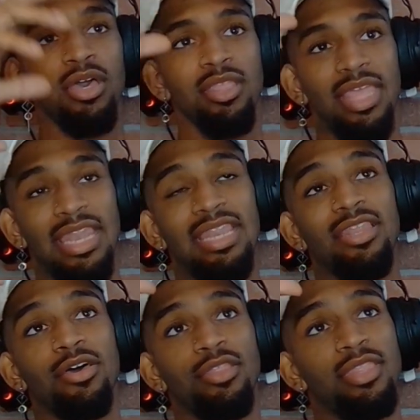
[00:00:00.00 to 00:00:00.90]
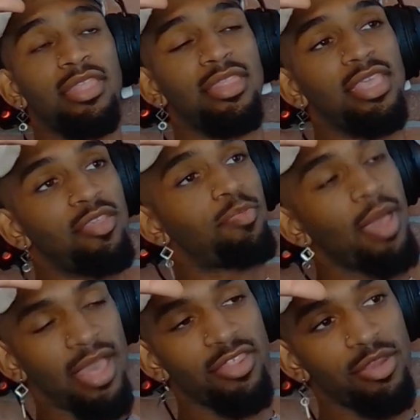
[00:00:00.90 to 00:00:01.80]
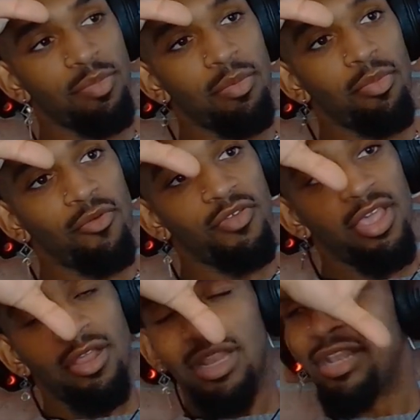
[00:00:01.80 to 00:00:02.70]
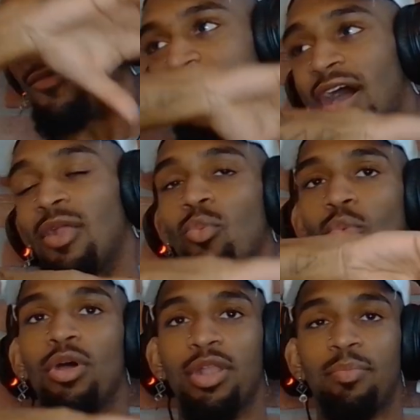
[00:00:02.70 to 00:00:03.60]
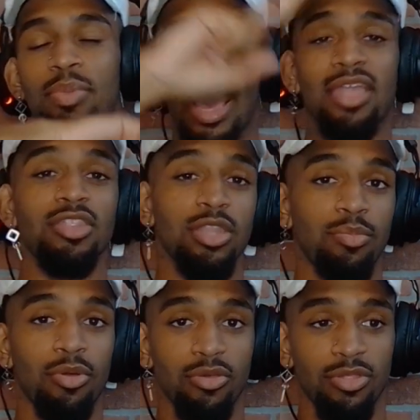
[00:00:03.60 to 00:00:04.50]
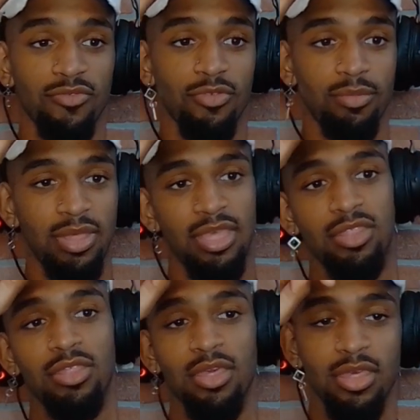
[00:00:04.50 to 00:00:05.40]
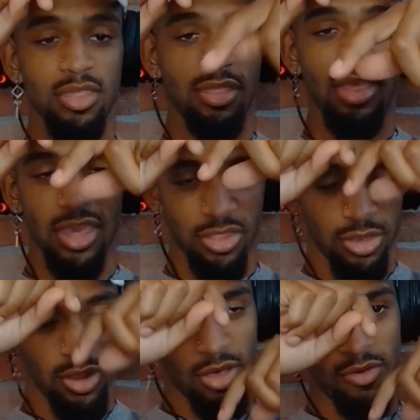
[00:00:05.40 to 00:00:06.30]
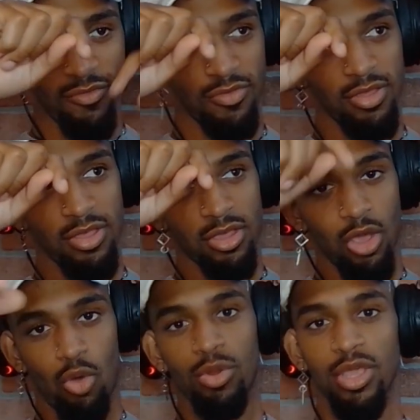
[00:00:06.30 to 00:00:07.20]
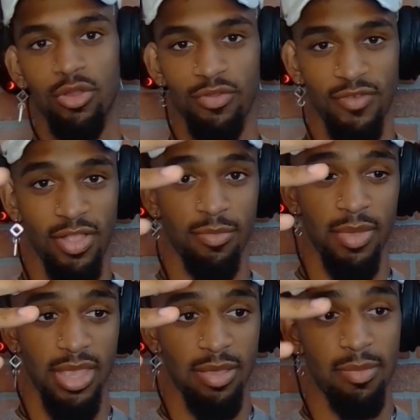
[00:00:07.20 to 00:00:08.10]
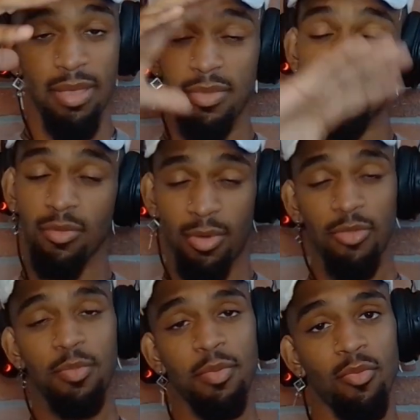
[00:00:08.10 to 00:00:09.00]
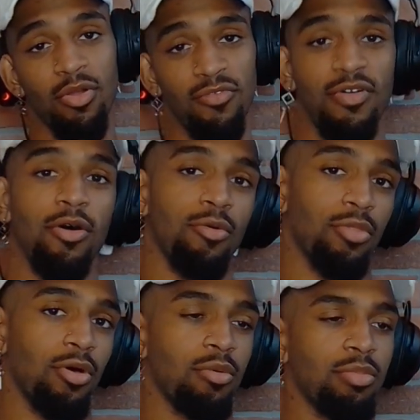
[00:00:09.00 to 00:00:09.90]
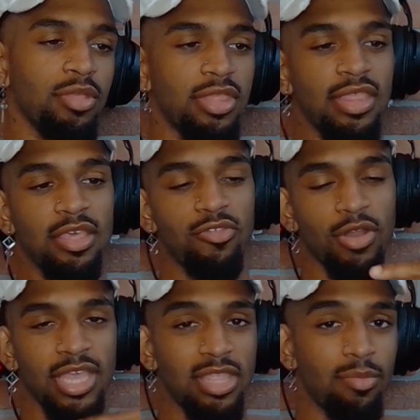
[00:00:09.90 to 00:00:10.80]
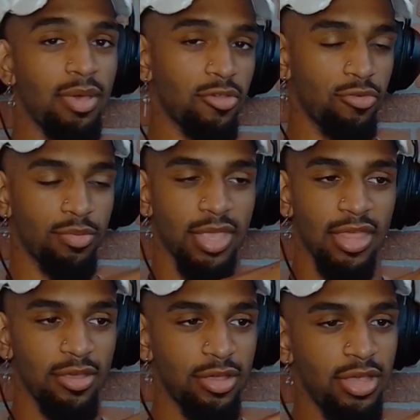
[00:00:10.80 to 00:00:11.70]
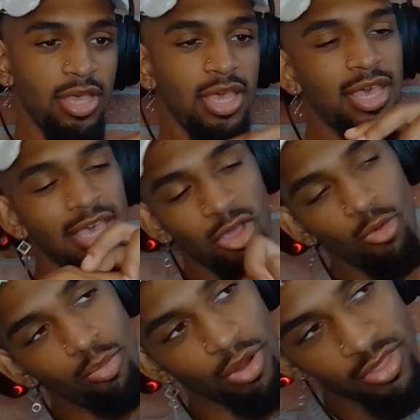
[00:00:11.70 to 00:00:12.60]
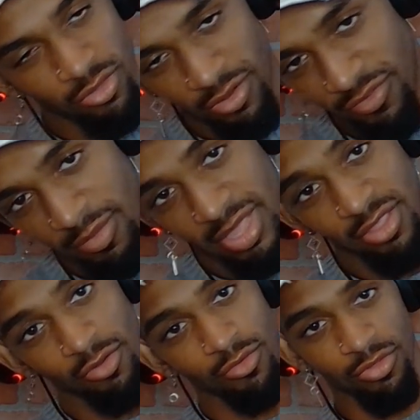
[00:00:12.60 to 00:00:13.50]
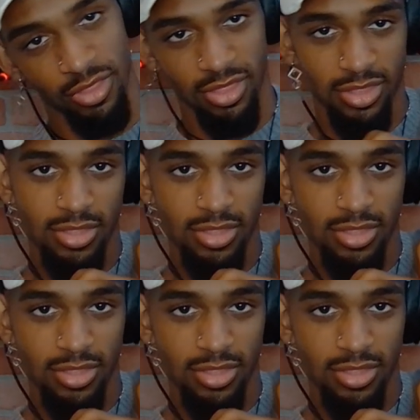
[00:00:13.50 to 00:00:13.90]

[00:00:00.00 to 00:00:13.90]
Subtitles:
they need to, these passionate people over here need to find one passionate person from each section of coding or development. And maybe some other people want to follow along, but say they try to get the best group together and go branch off and make their own shit.